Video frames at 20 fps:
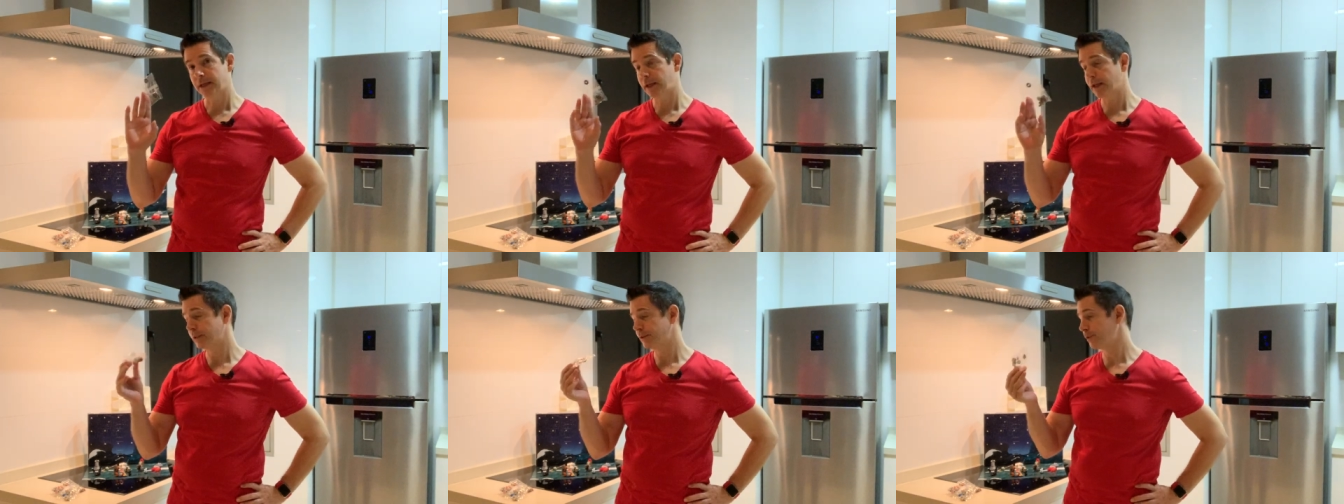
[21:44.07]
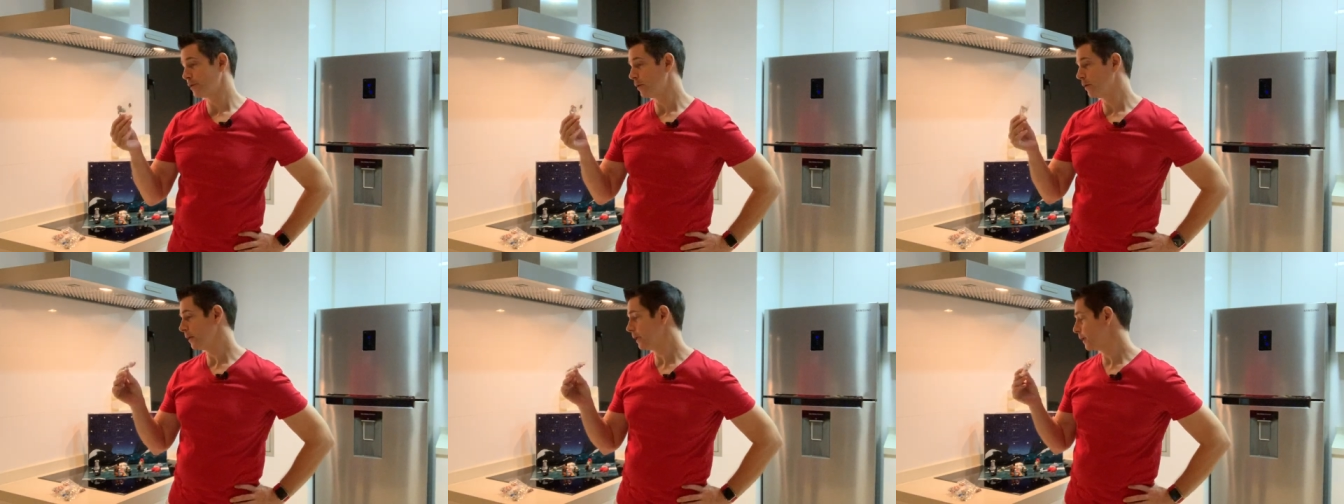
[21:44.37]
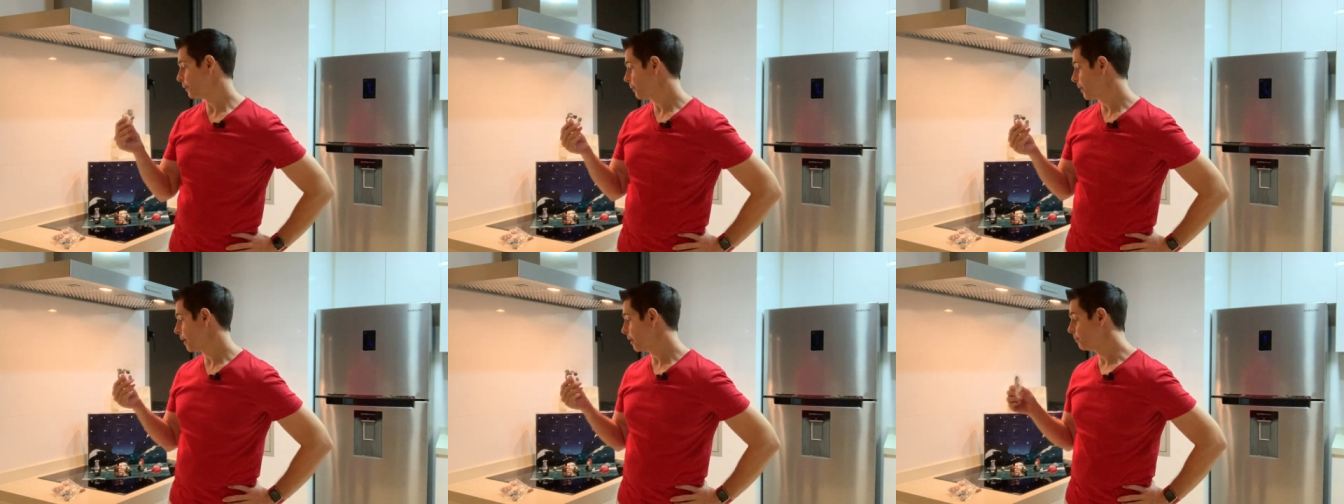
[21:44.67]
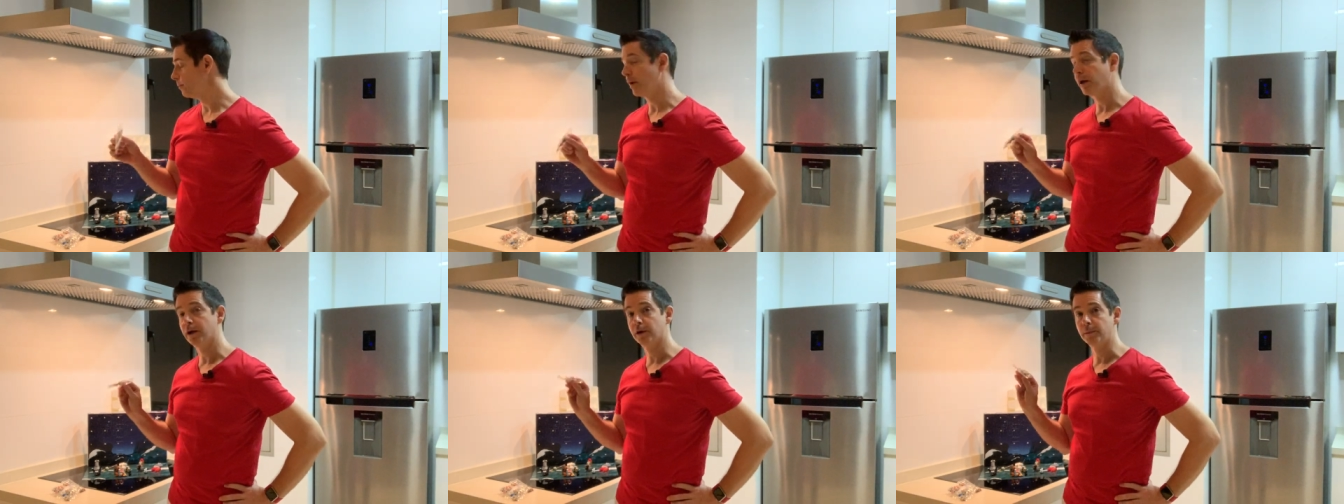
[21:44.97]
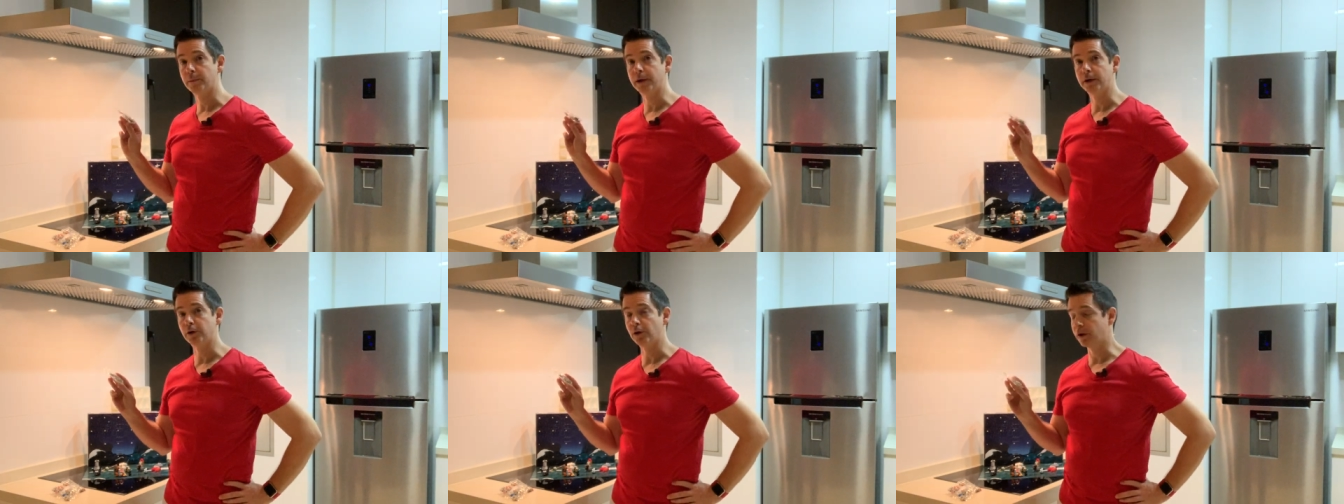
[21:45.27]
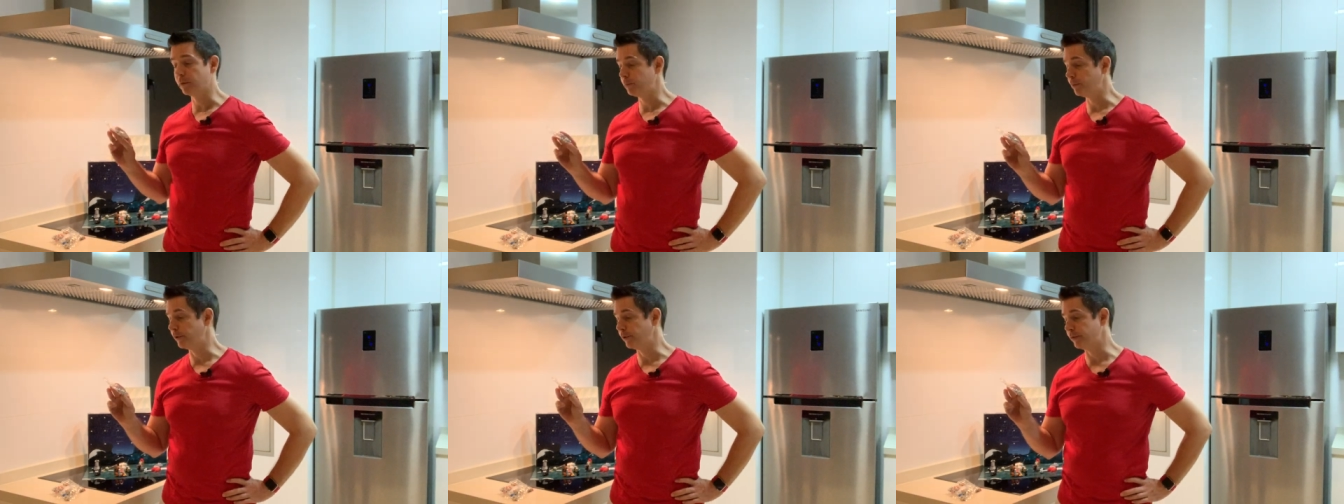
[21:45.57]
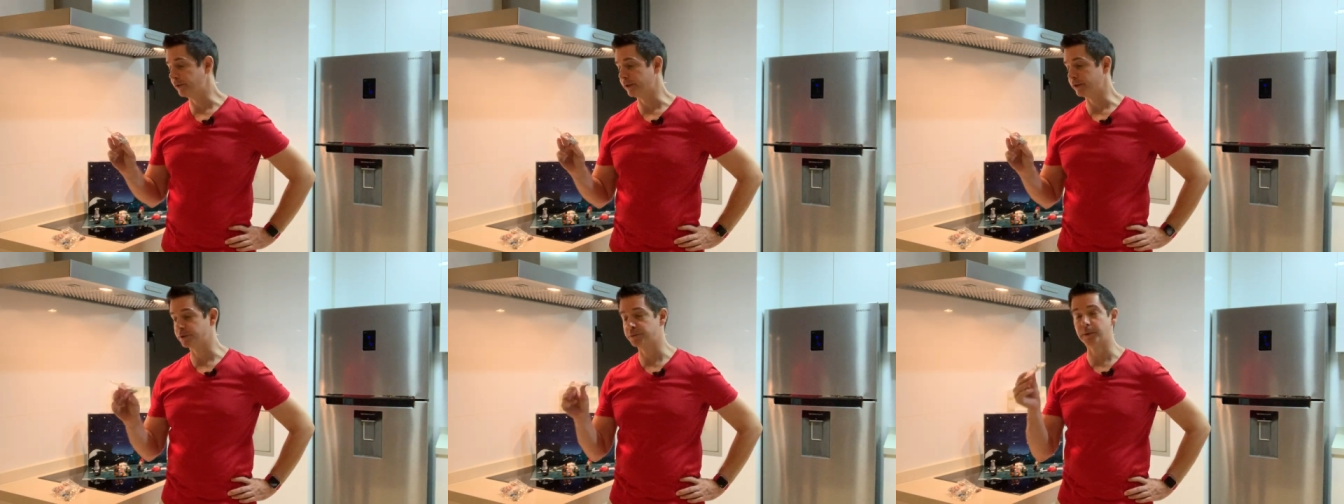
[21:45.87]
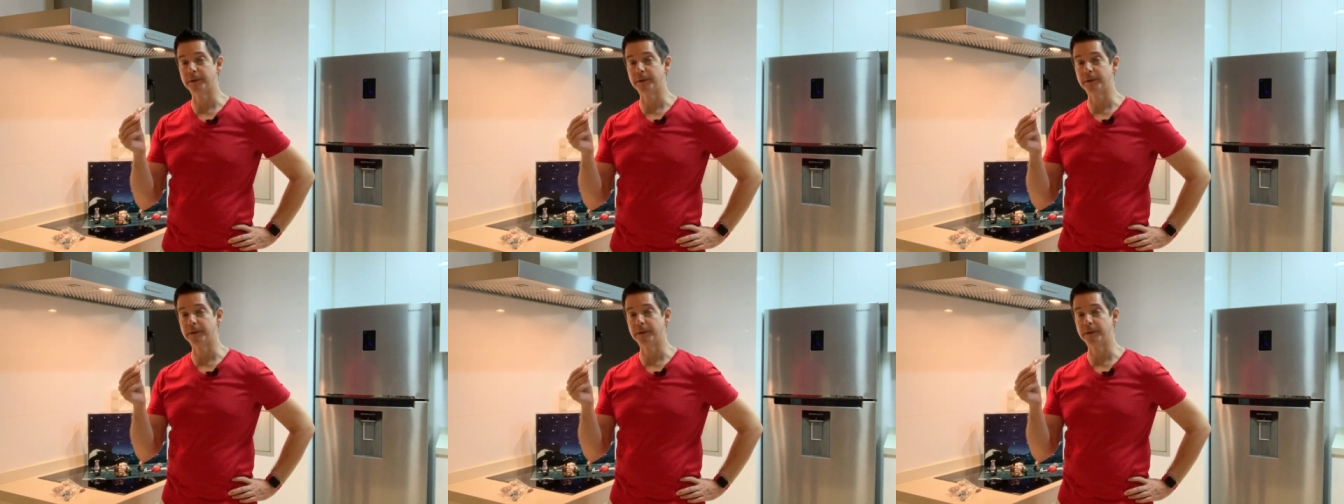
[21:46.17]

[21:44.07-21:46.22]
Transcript: So anyway, I may or may not build this,